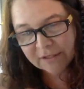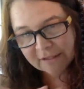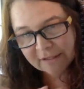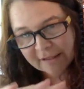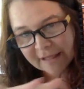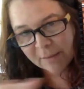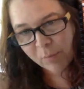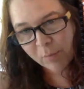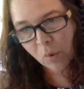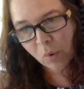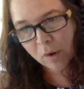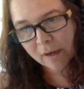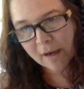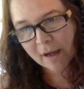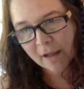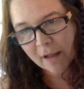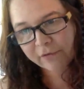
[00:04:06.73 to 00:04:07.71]
then they pour
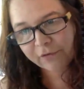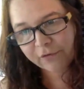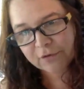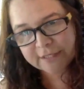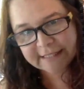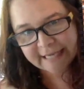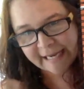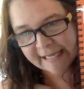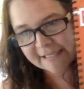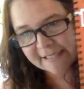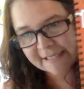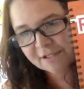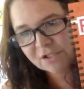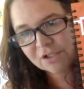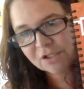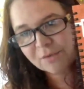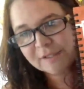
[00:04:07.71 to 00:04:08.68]
colorful sand
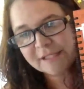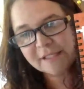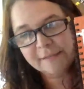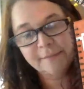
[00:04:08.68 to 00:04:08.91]
into it.